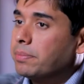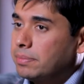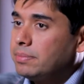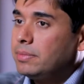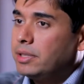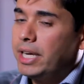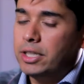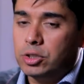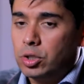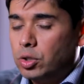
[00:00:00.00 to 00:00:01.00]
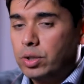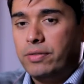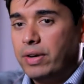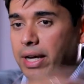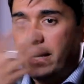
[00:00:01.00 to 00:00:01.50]
mm. right? So look,
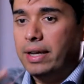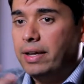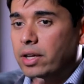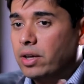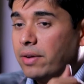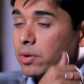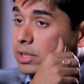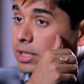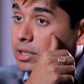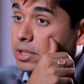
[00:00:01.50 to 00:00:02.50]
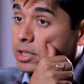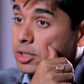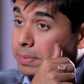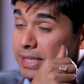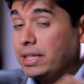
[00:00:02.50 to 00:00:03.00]
if I was in a certain
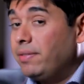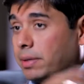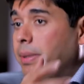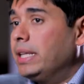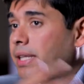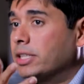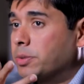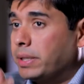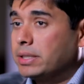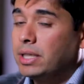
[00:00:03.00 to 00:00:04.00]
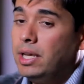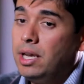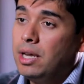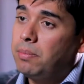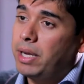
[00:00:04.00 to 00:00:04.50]
space, I will remain in that space. Mm.
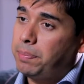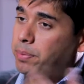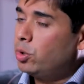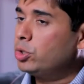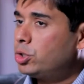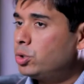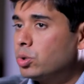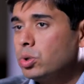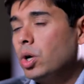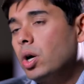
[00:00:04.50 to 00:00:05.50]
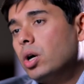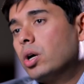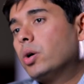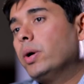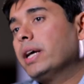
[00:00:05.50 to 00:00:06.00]
My approach to
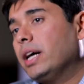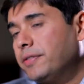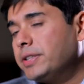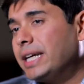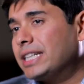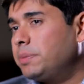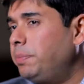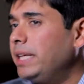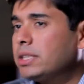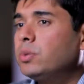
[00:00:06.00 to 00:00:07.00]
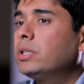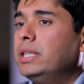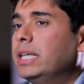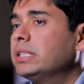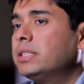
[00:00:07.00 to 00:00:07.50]
going after that space would
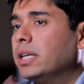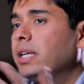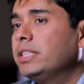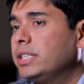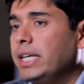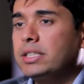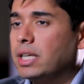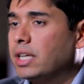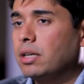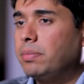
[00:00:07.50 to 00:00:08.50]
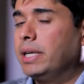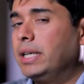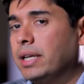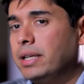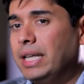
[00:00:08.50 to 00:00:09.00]
necessarily change a little bit,
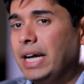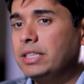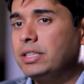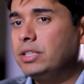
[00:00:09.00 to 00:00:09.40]
and that